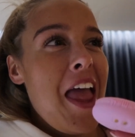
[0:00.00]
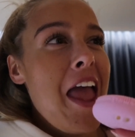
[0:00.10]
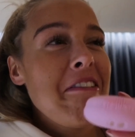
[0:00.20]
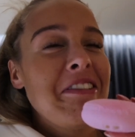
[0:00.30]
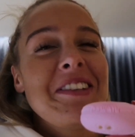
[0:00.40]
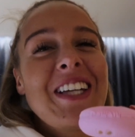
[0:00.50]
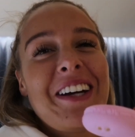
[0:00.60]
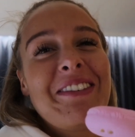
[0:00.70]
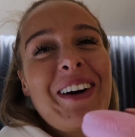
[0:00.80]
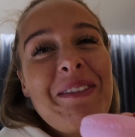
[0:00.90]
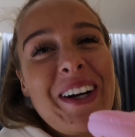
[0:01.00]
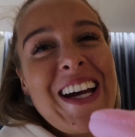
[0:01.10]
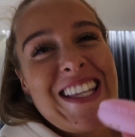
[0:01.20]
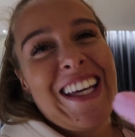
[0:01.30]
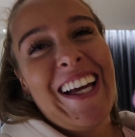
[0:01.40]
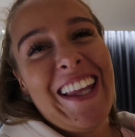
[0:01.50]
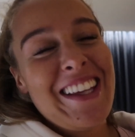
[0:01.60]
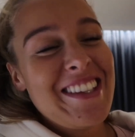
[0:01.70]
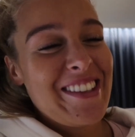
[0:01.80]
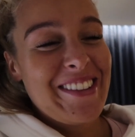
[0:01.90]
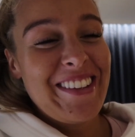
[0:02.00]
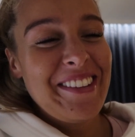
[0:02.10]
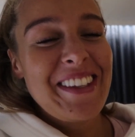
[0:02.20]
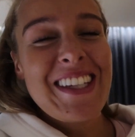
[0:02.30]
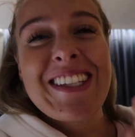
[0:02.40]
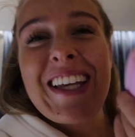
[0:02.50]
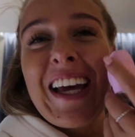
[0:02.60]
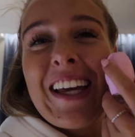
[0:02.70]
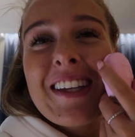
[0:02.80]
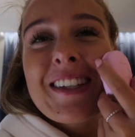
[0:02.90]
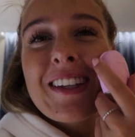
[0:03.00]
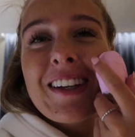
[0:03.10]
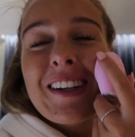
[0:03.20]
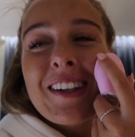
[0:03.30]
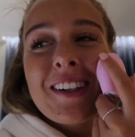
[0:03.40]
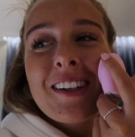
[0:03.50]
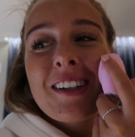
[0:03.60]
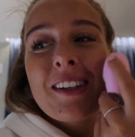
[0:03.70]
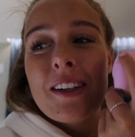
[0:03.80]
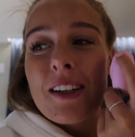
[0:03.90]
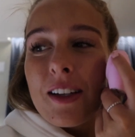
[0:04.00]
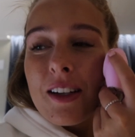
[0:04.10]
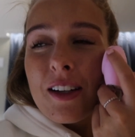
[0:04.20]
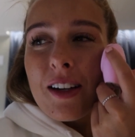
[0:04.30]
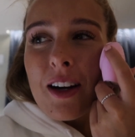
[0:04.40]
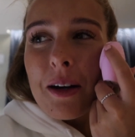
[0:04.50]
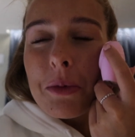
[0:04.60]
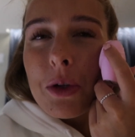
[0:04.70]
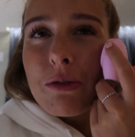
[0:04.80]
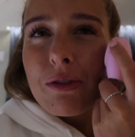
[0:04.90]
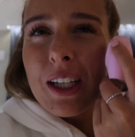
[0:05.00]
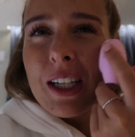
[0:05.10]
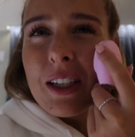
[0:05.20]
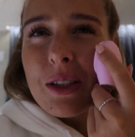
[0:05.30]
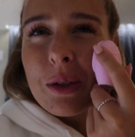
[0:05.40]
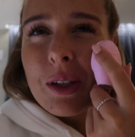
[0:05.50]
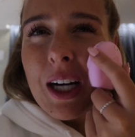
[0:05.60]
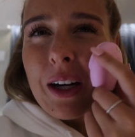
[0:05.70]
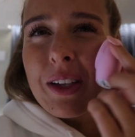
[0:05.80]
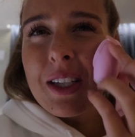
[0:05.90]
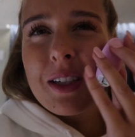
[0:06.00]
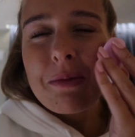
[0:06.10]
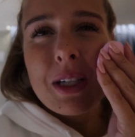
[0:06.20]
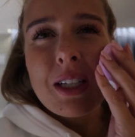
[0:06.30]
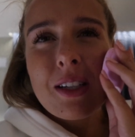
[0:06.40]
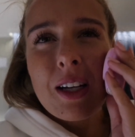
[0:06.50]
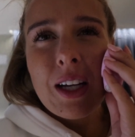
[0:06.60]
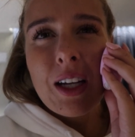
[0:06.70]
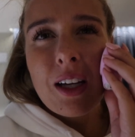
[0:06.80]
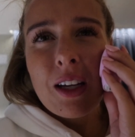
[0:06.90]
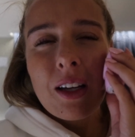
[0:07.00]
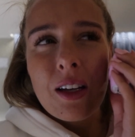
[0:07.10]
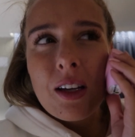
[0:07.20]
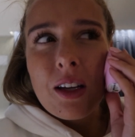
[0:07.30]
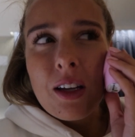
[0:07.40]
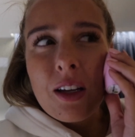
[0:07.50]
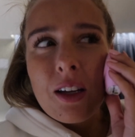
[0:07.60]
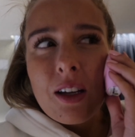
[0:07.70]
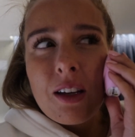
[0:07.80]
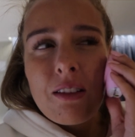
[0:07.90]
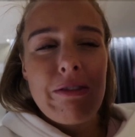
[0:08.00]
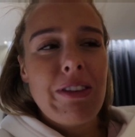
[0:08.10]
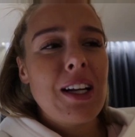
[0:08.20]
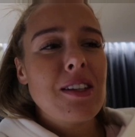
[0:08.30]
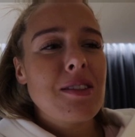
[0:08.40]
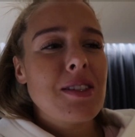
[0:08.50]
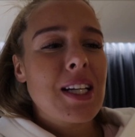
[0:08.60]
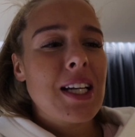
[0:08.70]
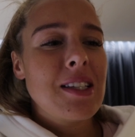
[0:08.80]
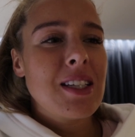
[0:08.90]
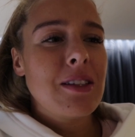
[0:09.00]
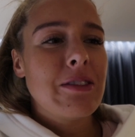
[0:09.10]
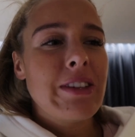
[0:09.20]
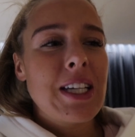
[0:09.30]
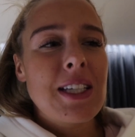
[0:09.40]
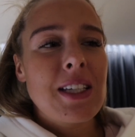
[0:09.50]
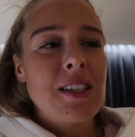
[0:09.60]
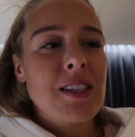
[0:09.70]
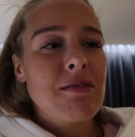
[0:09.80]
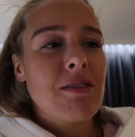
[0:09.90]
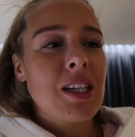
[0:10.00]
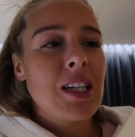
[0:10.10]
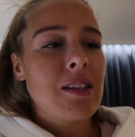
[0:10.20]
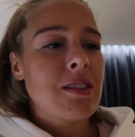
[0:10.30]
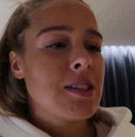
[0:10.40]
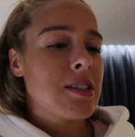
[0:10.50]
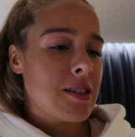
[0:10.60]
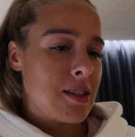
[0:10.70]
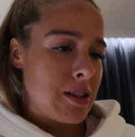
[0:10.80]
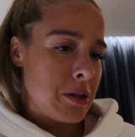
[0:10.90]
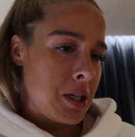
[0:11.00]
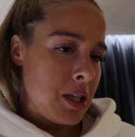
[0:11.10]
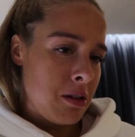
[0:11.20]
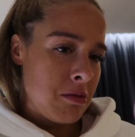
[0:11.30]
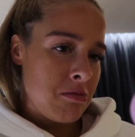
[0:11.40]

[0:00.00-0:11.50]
it feels like a vibrator, that's all I'm gonna say. So I'm not really sure how this is meant to like feel as though it's cleansing your face, because right now this is doing